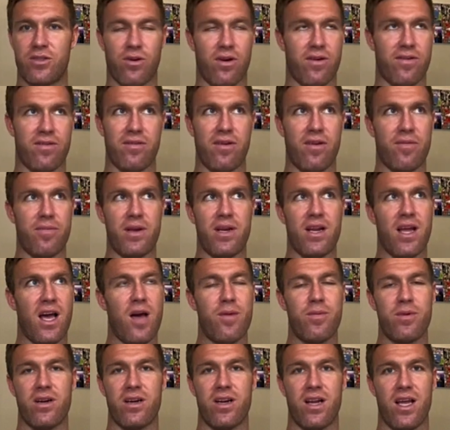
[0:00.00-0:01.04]
so I've been
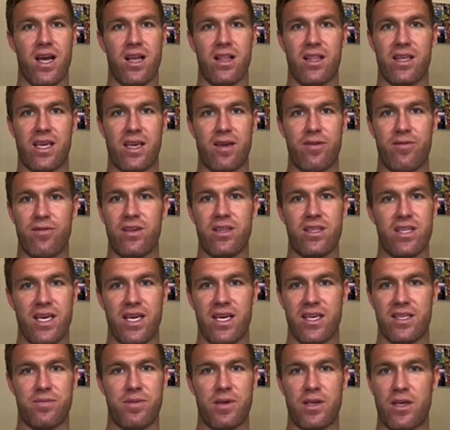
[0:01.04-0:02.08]
hammering that like every
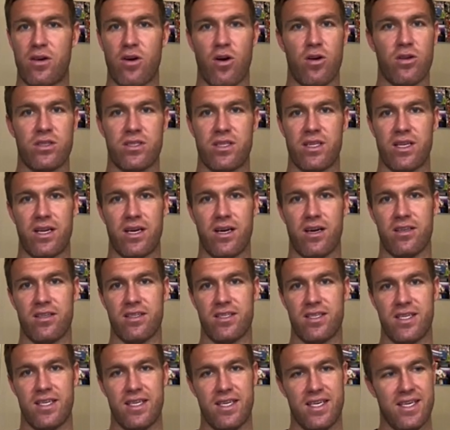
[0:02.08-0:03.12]
day. It's been constant as.